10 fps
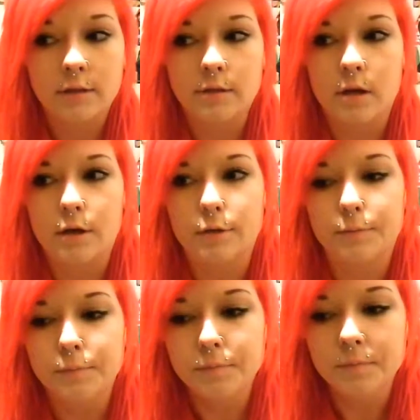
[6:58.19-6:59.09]

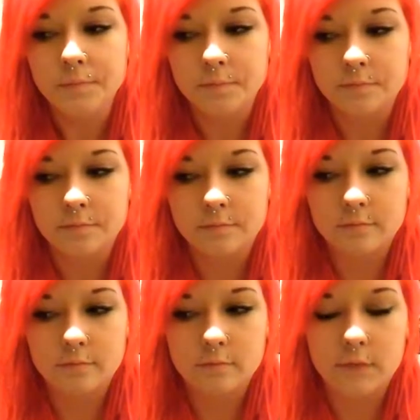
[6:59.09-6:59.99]
So
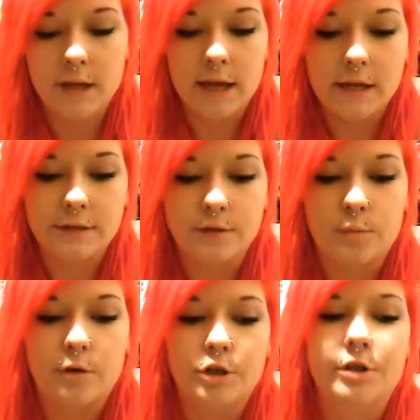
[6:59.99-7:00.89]
8 years of
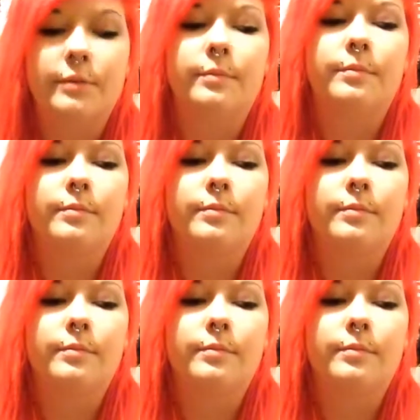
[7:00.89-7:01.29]
depression.